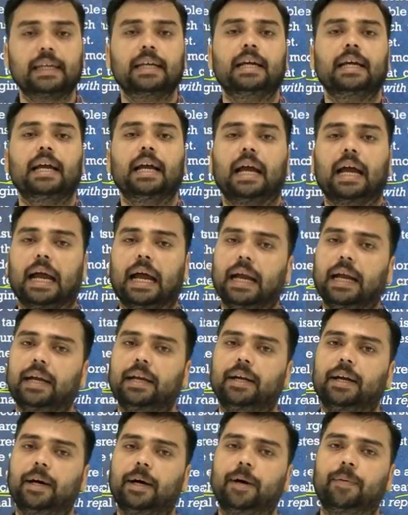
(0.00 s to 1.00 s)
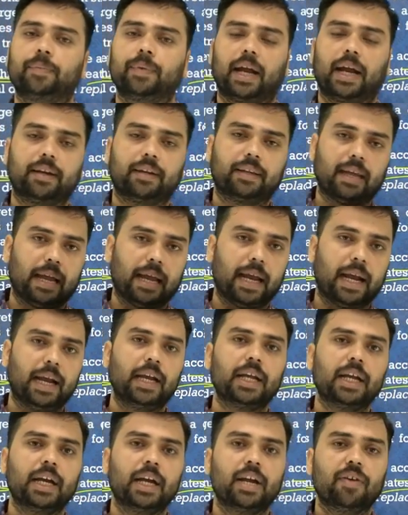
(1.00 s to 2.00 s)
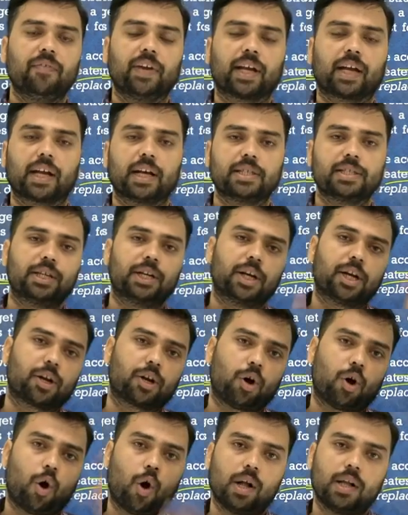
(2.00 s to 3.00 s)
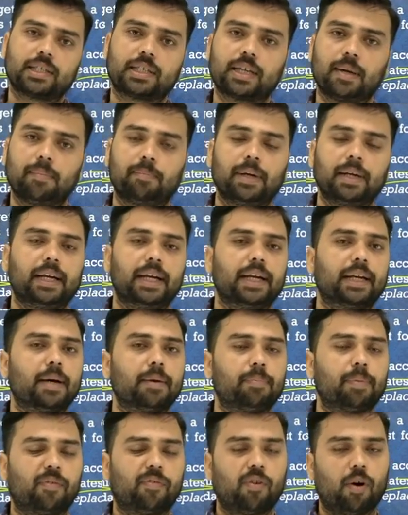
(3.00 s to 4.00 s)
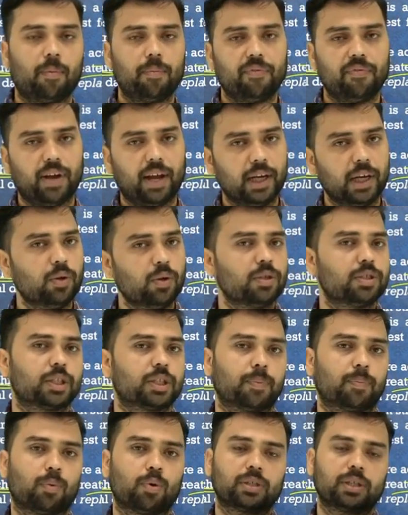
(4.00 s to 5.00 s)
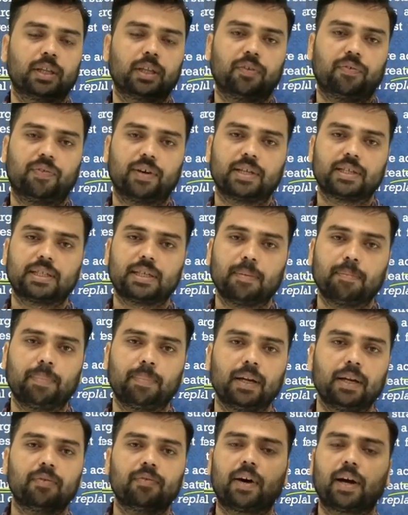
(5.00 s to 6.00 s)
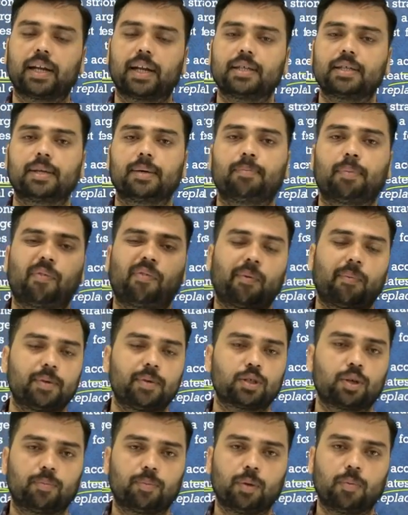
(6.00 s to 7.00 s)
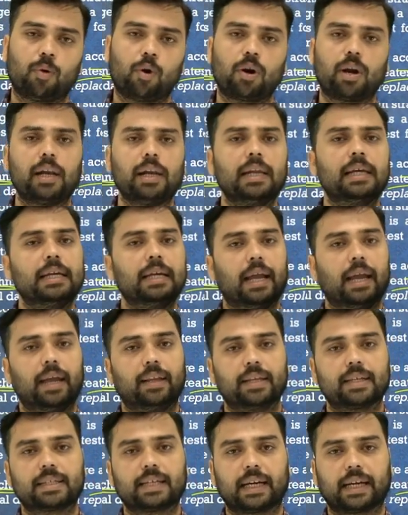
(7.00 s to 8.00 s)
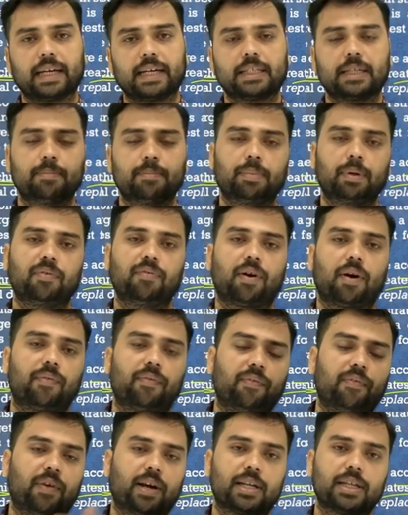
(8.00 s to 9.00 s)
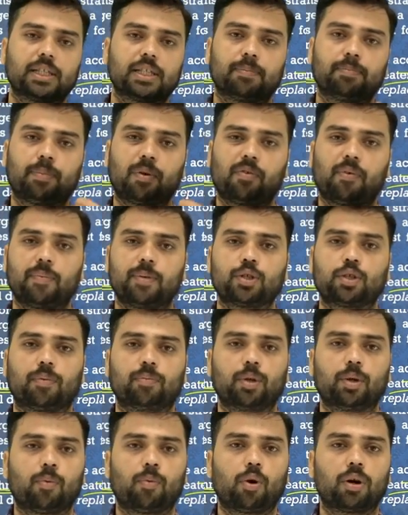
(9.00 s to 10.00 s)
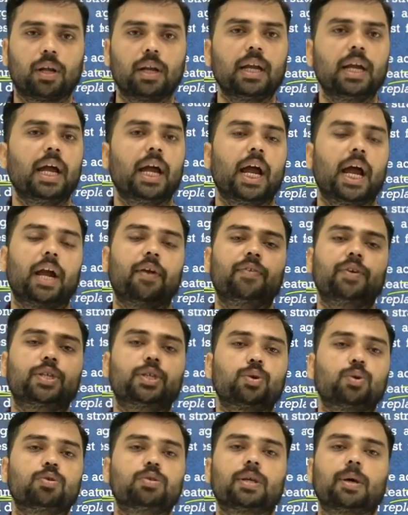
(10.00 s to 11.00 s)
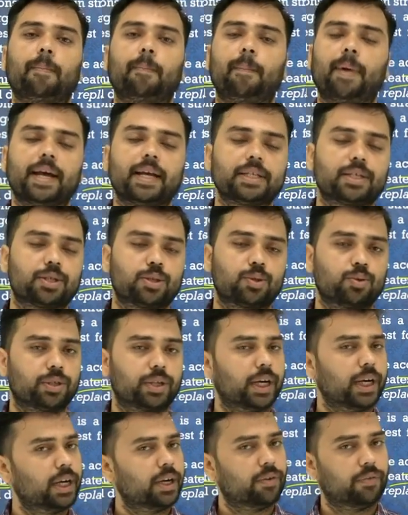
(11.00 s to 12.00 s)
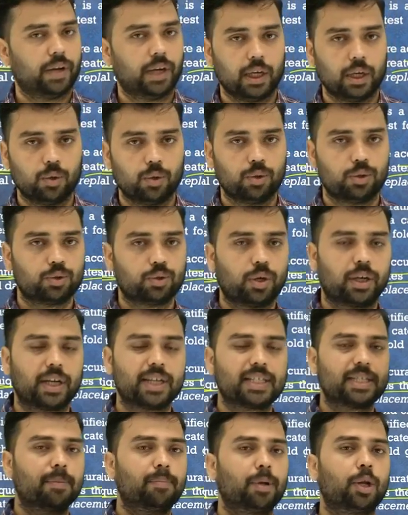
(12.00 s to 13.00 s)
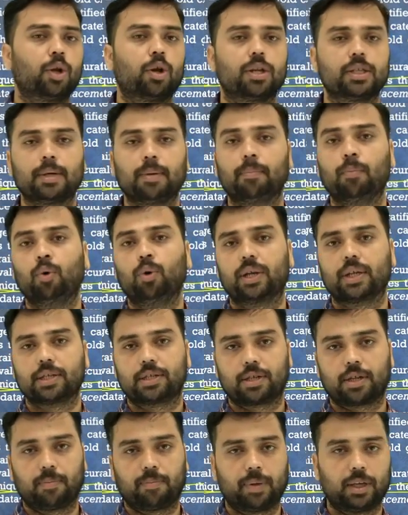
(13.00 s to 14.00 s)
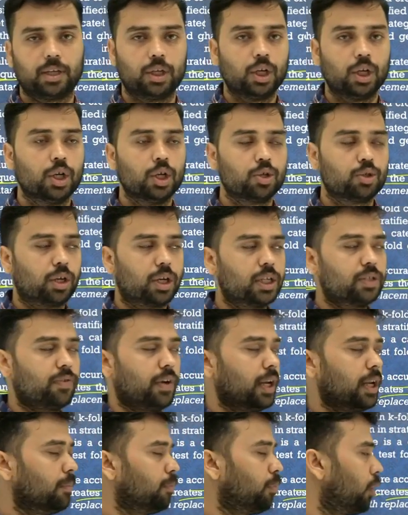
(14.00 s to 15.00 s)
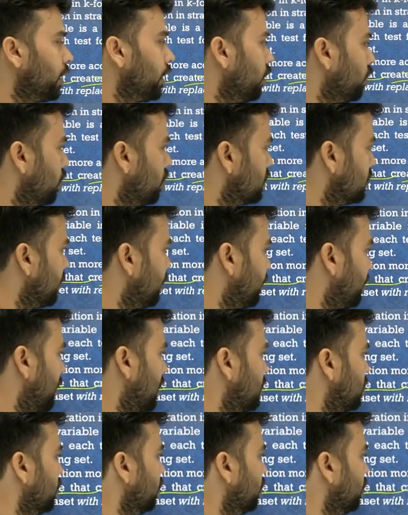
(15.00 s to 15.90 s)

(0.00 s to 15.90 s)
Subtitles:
and at the end we consider all sample data performed value. Suppose in the first sample, what is the performance of the model? In the second sample, what is the performance of the model? And we choose the best suited value. So it is simply known as a bootstrapping. So it is very important concept also.